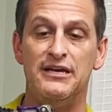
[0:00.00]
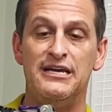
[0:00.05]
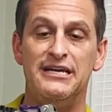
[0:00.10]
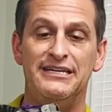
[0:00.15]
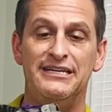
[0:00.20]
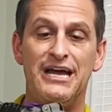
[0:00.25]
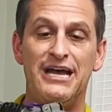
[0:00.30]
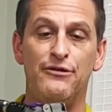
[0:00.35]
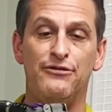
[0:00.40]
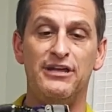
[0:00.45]

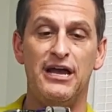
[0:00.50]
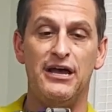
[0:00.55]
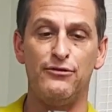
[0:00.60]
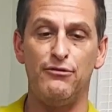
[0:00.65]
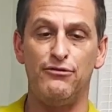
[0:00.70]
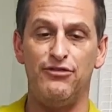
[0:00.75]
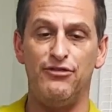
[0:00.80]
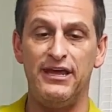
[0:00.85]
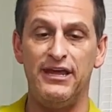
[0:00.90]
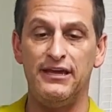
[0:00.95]
Now the other
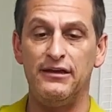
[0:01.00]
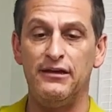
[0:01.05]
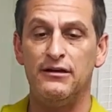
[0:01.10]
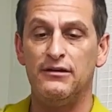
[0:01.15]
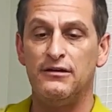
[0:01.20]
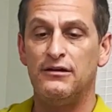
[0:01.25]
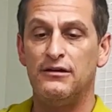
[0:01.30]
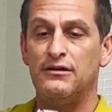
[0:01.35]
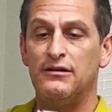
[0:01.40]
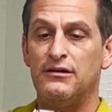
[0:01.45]
thing
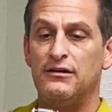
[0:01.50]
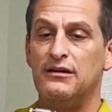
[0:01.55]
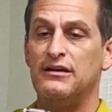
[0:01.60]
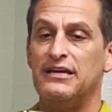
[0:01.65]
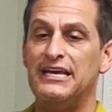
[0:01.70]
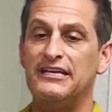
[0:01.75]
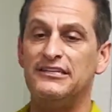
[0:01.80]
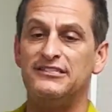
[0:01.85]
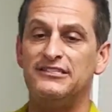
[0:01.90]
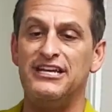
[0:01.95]

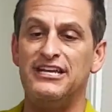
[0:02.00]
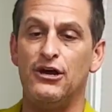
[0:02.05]
is the